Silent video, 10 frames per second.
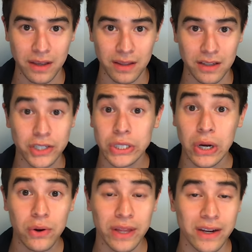the
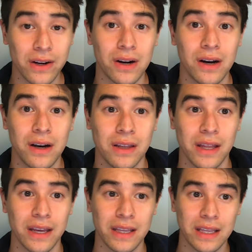show that you're on, like,